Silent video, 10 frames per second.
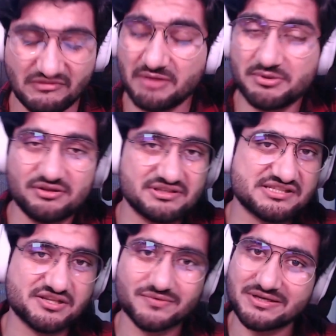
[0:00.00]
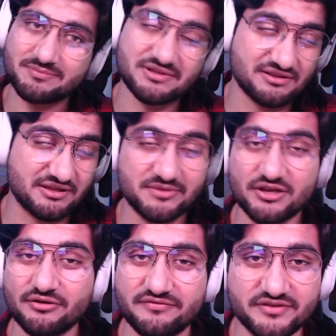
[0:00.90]
maybe you'll disagree, but let me
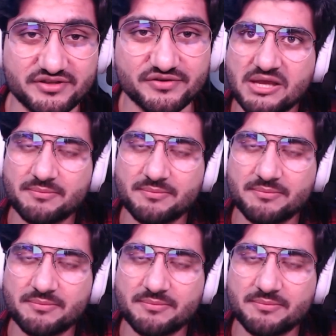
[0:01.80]
know if you do,